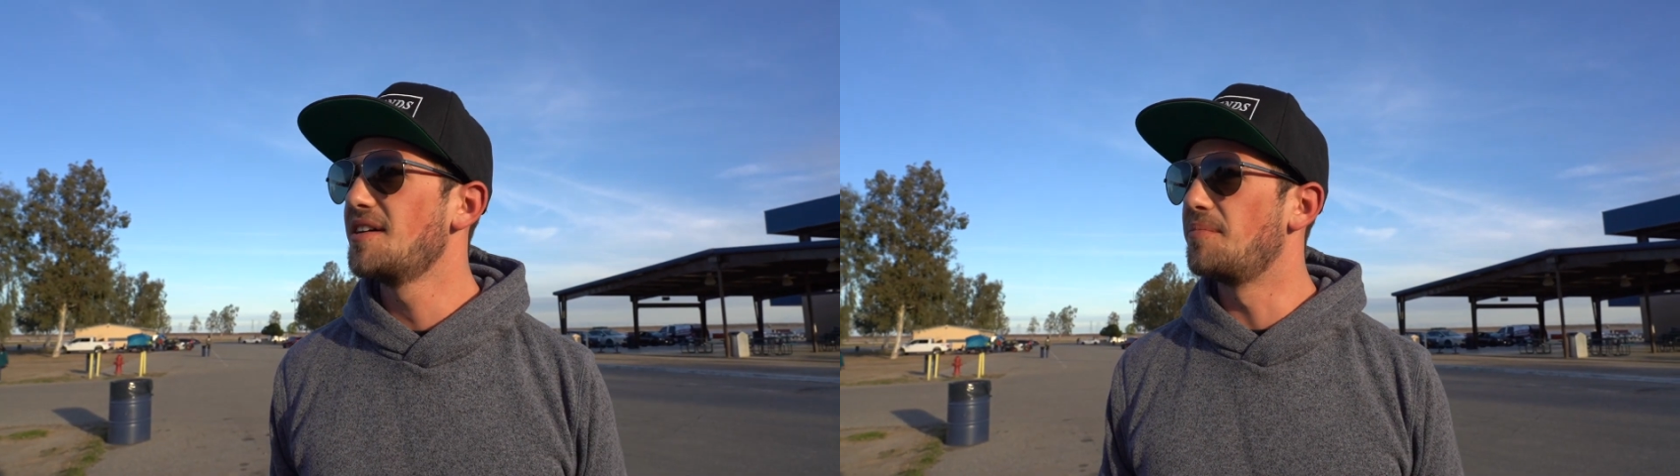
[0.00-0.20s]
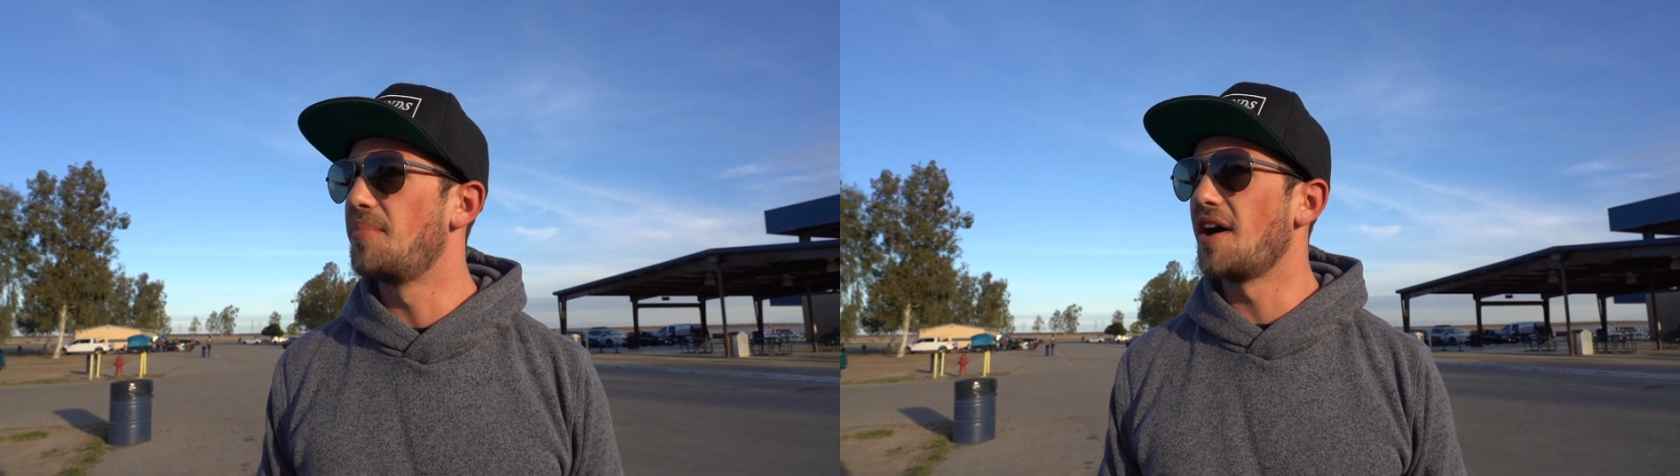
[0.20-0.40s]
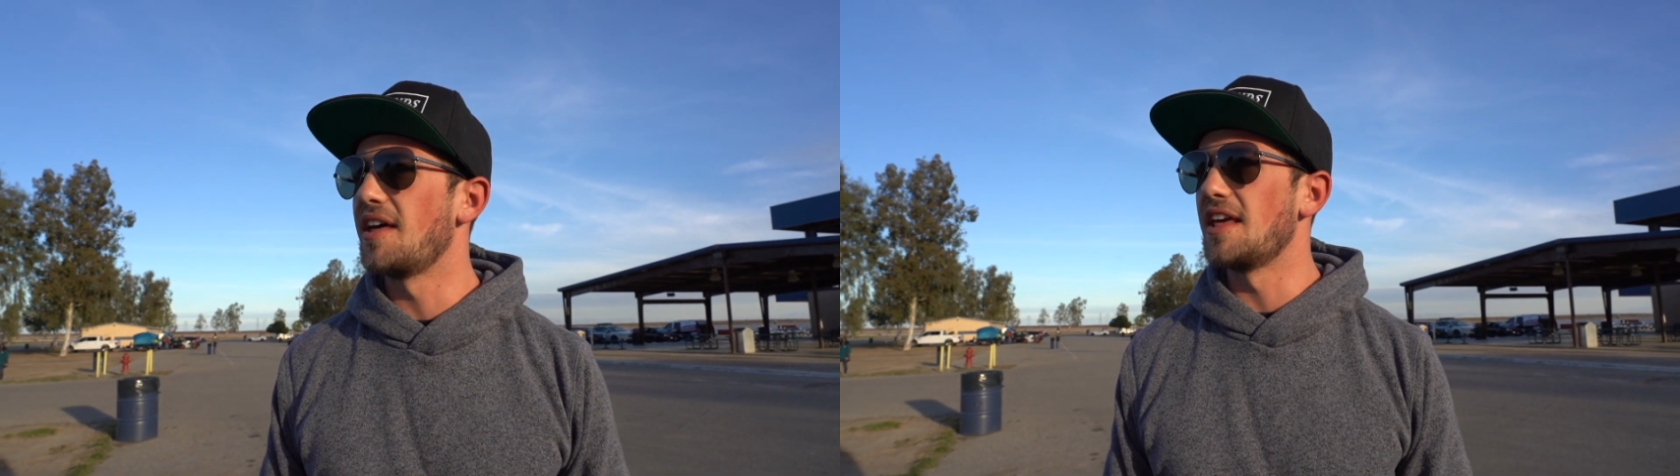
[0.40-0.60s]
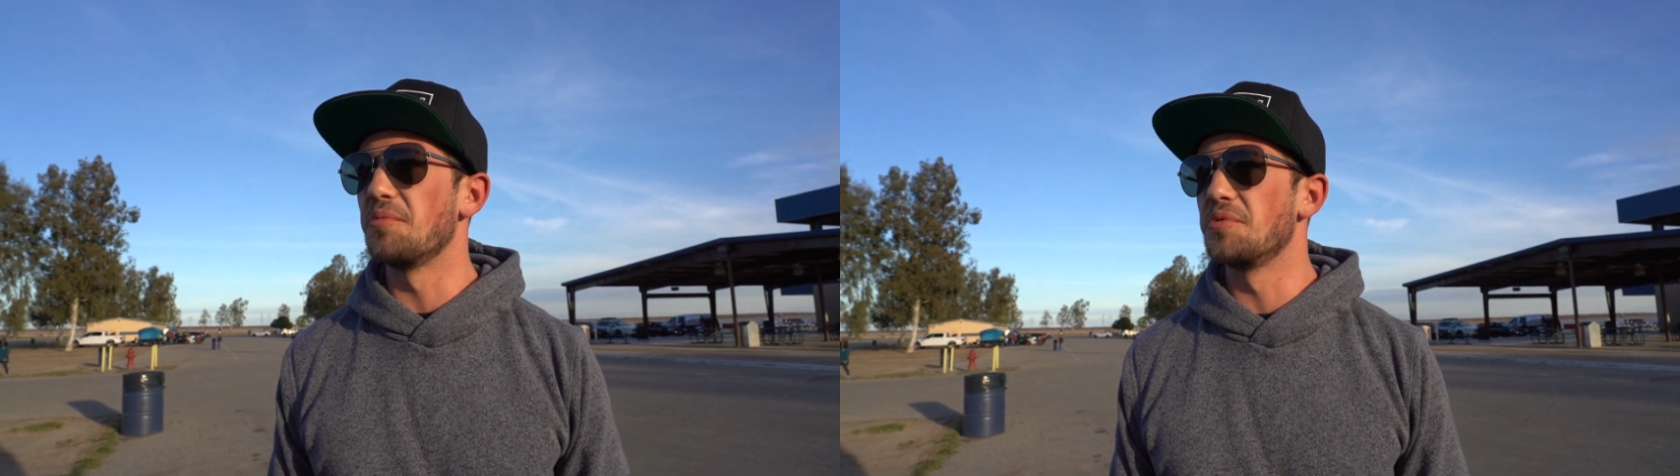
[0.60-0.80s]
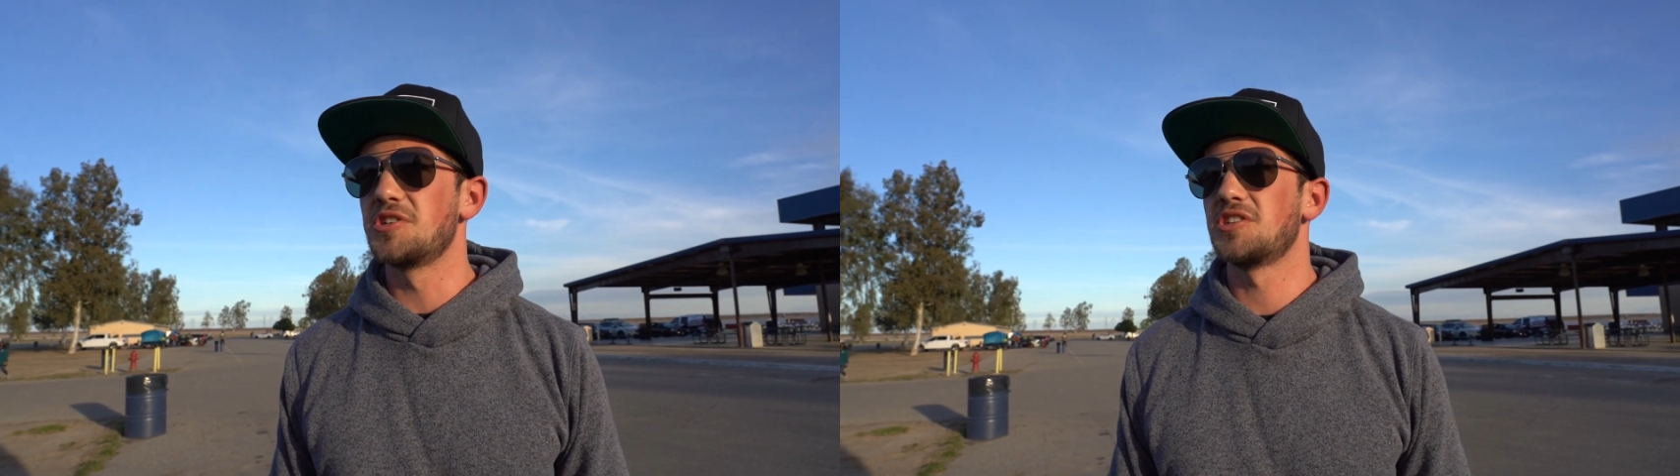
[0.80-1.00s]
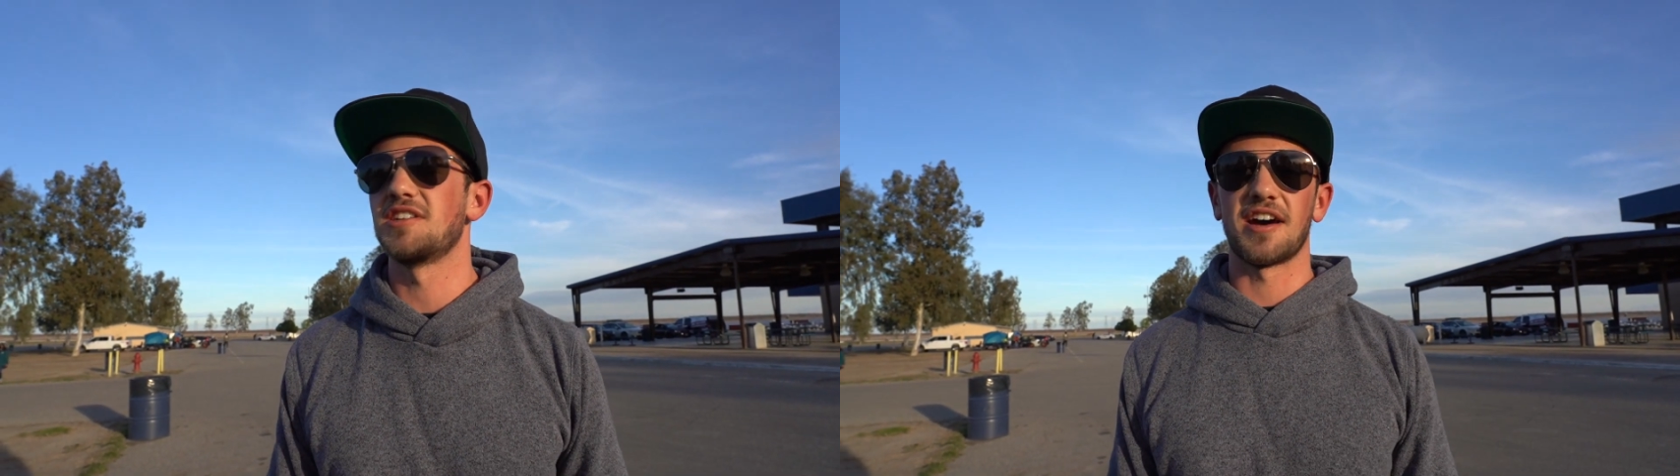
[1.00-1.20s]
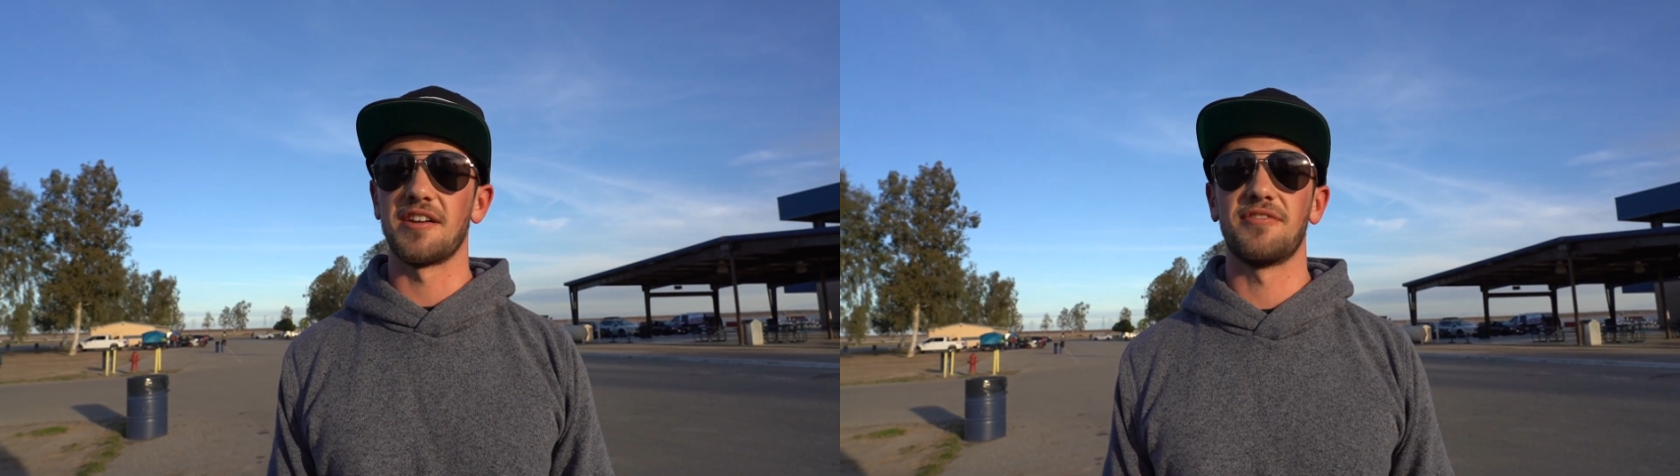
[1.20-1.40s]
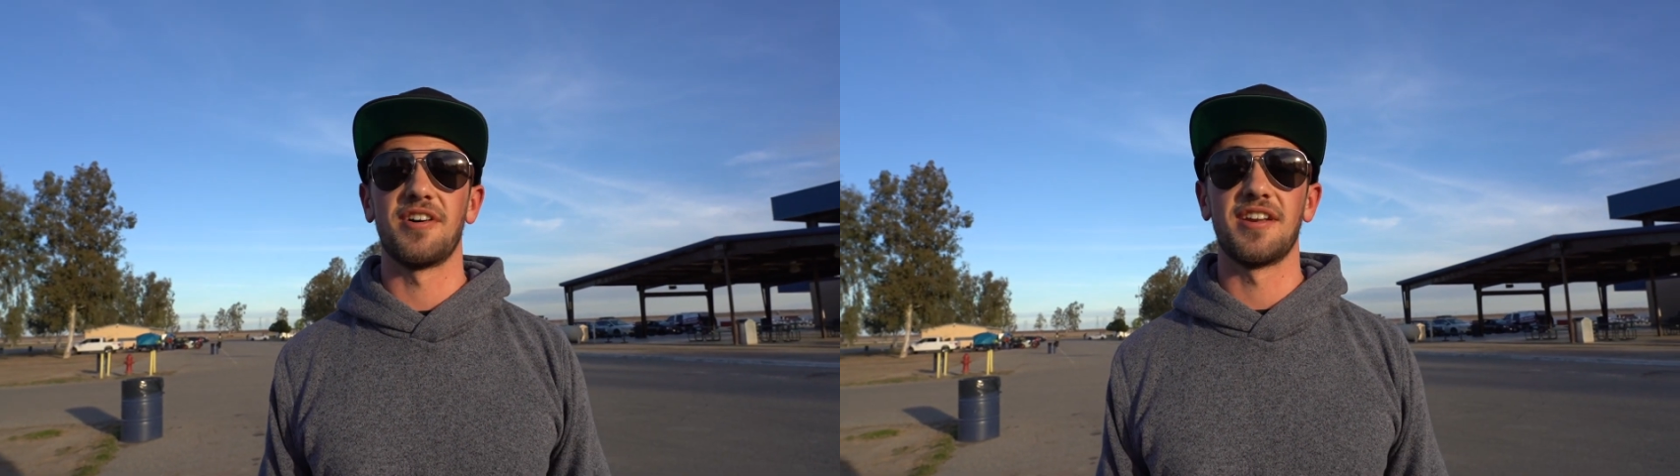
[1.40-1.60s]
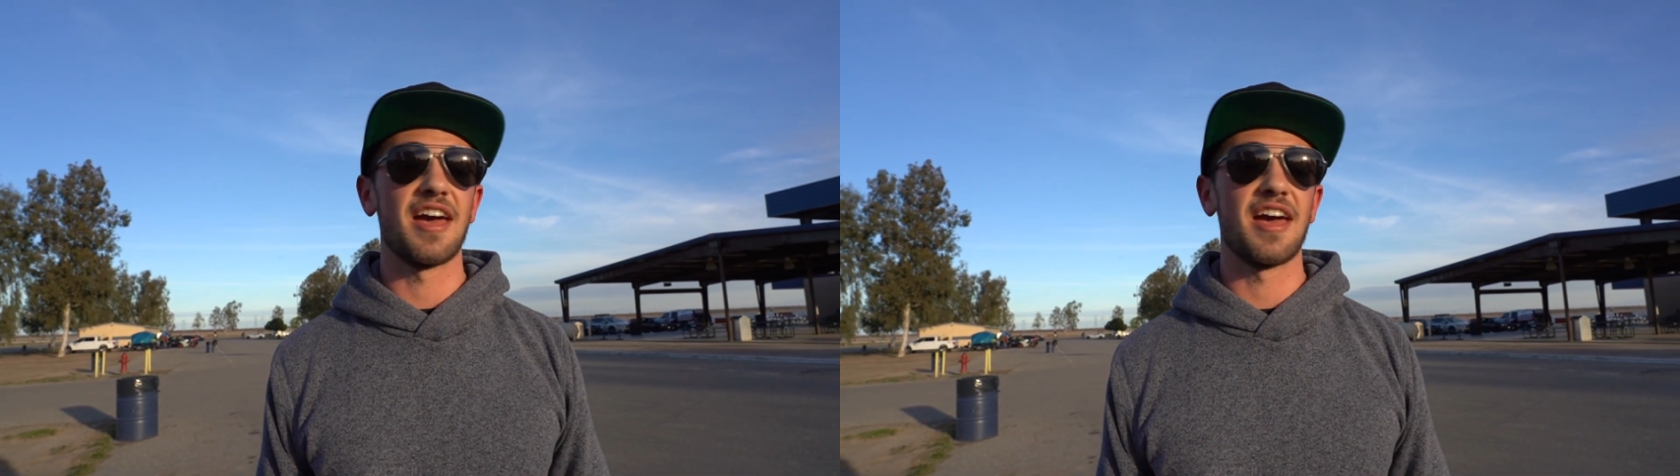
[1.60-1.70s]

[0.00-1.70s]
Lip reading: but it was just a ton of fun.